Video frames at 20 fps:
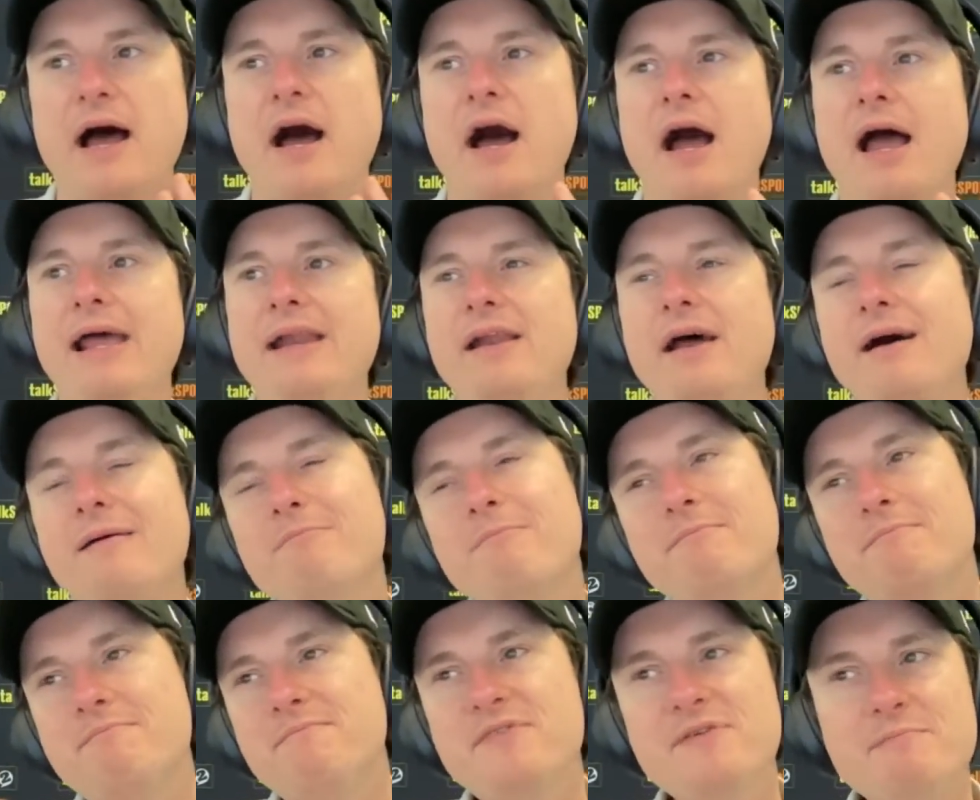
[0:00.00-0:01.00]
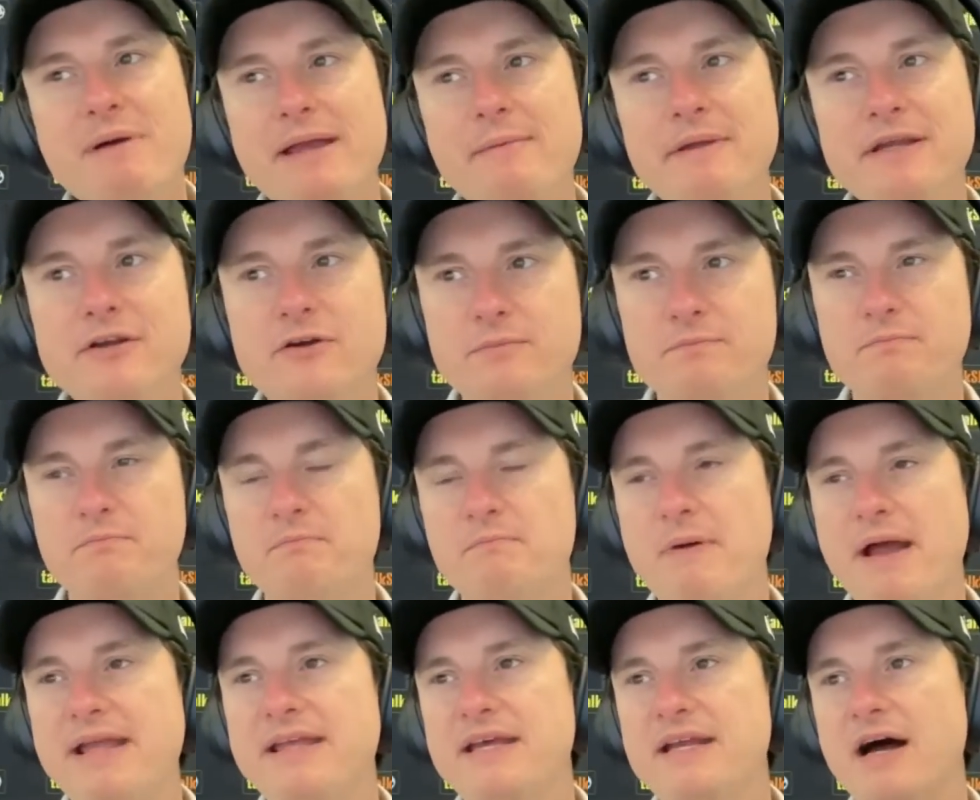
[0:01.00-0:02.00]
and maybe you could
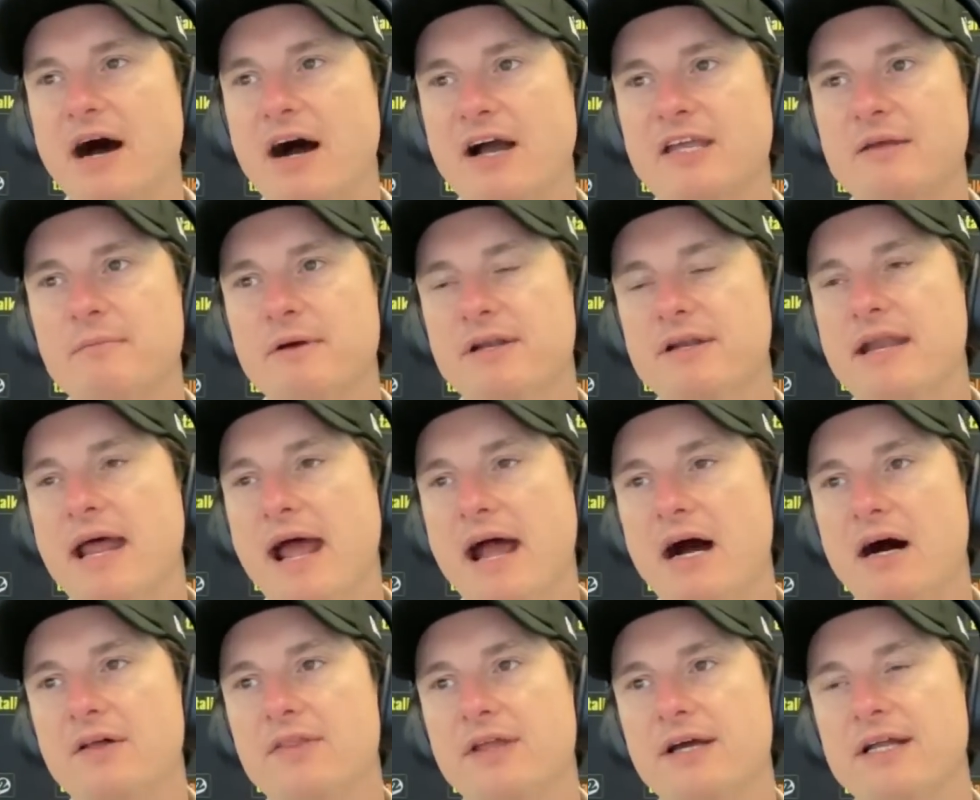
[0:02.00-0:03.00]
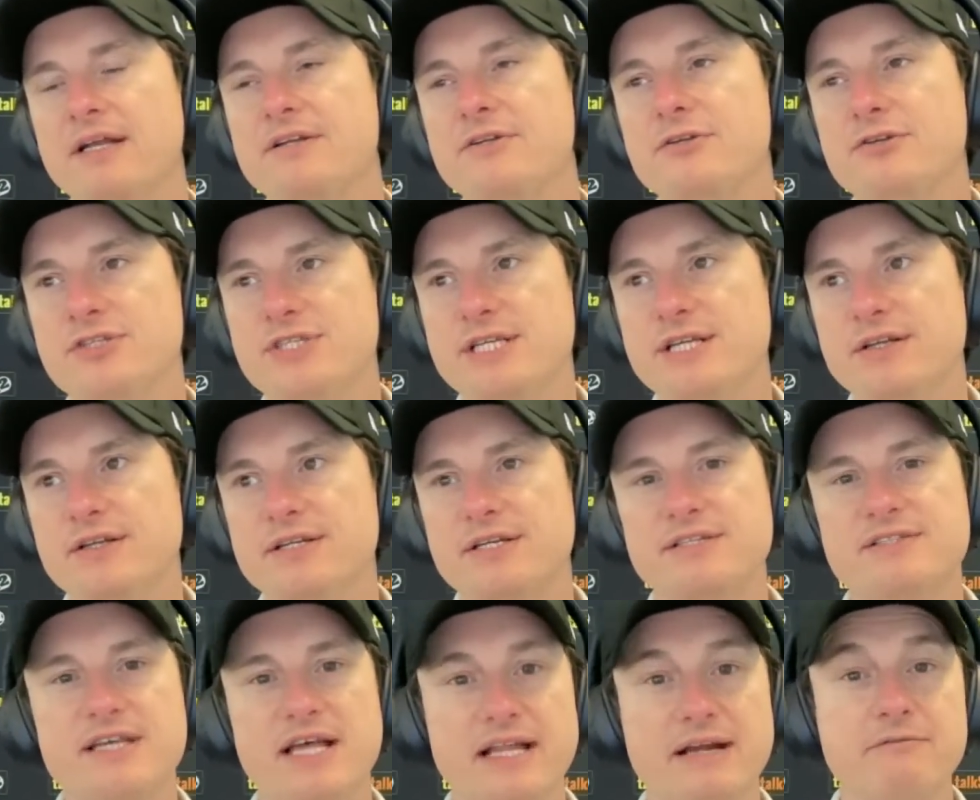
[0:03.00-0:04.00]
make an argument now that New Zealand and
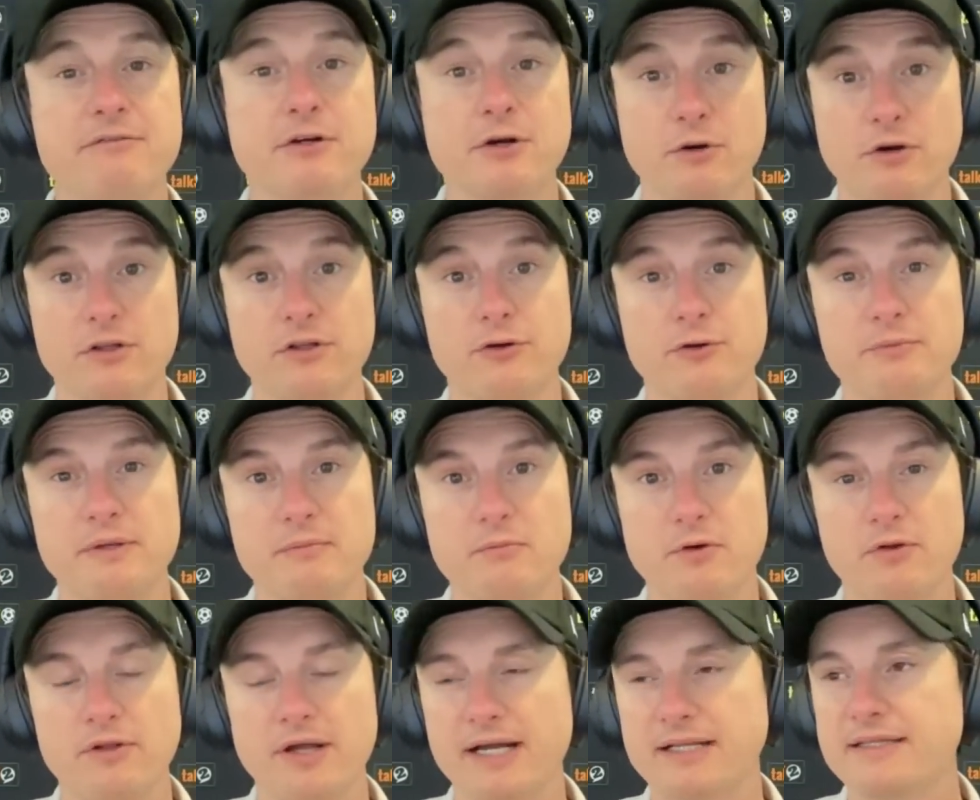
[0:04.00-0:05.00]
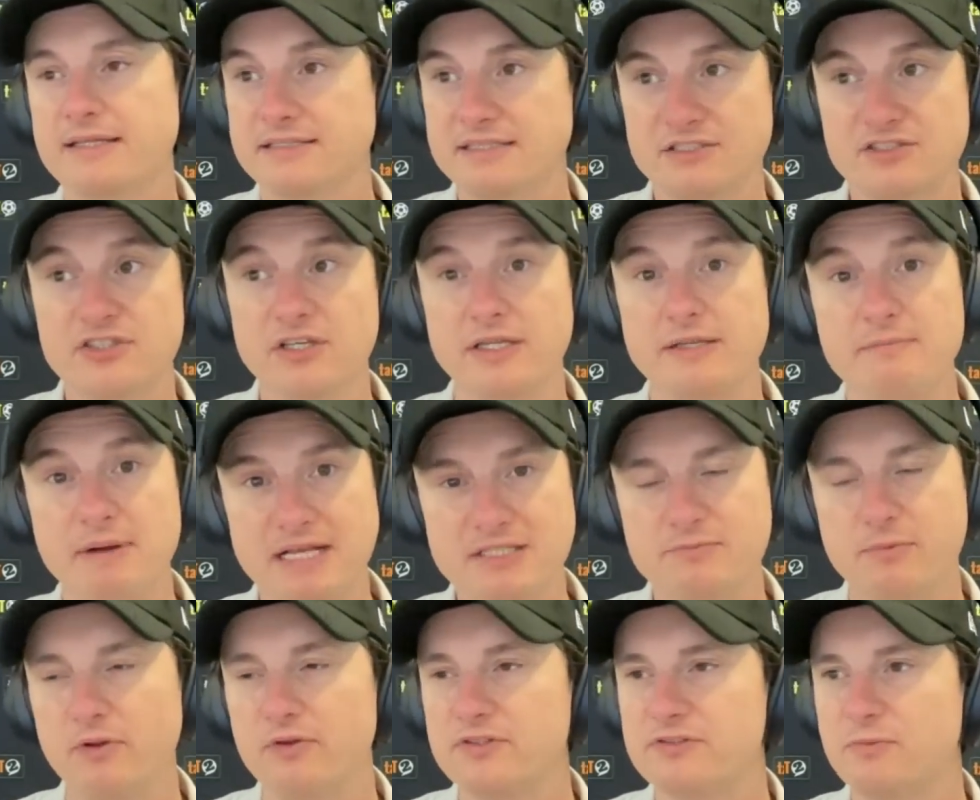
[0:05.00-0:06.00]
South Africa are a little bit more like this, and certainly
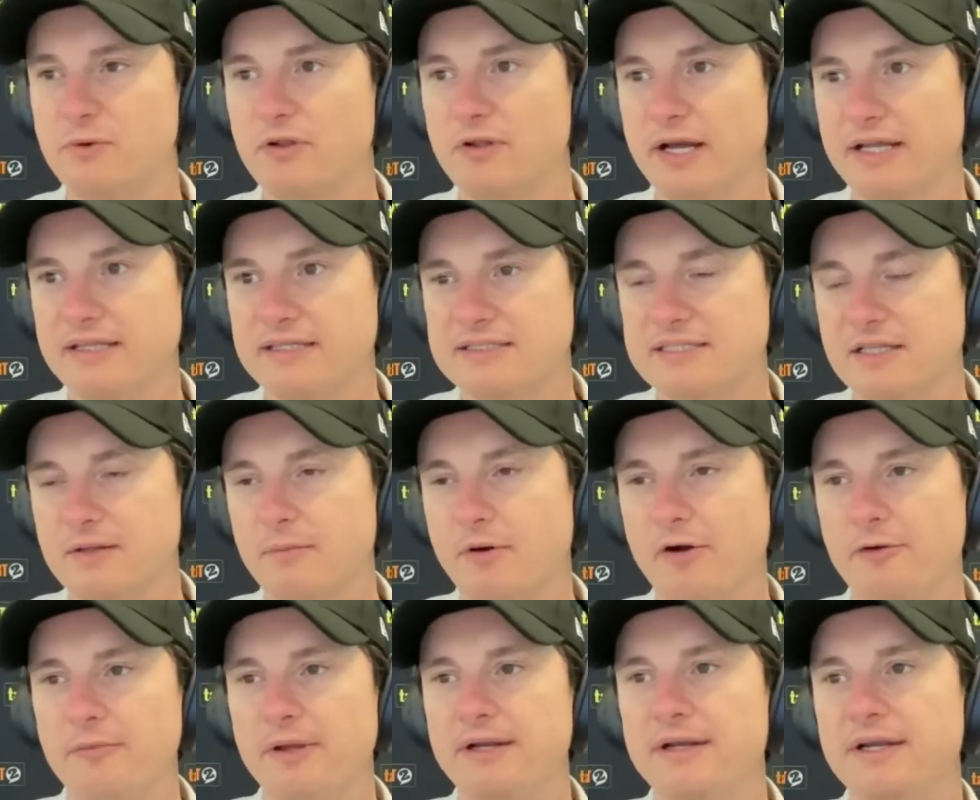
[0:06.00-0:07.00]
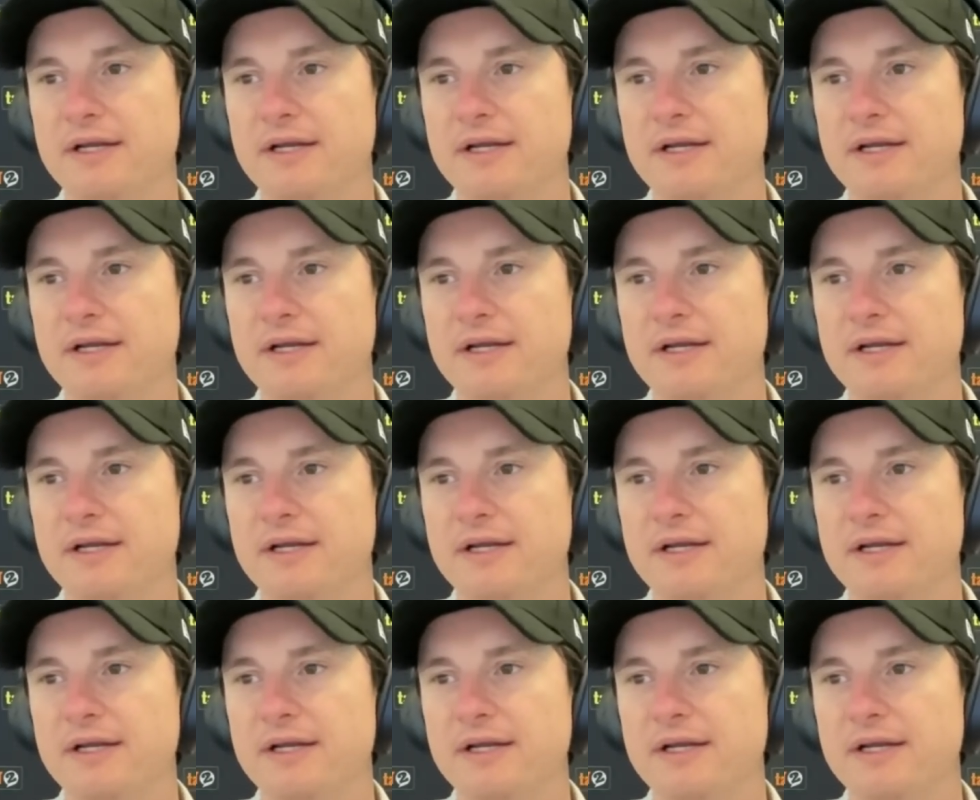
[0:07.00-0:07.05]
baseball is more like this at the moment.